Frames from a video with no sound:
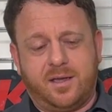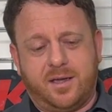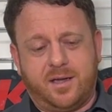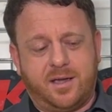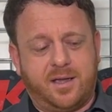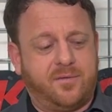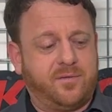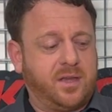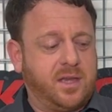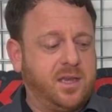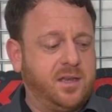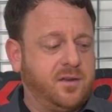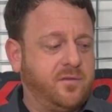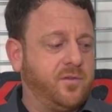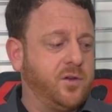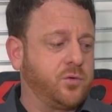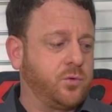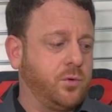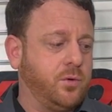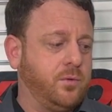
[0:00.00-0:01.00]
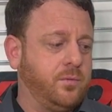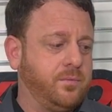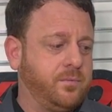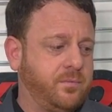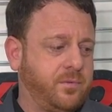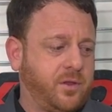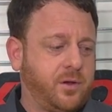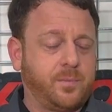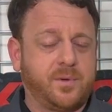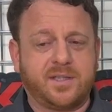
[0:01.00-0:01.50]
Having individual
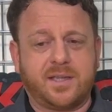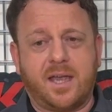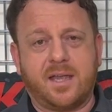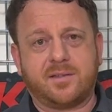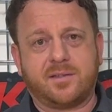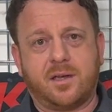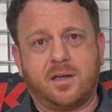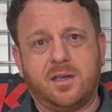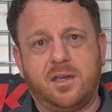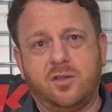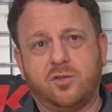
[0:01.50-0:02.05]
thermostats on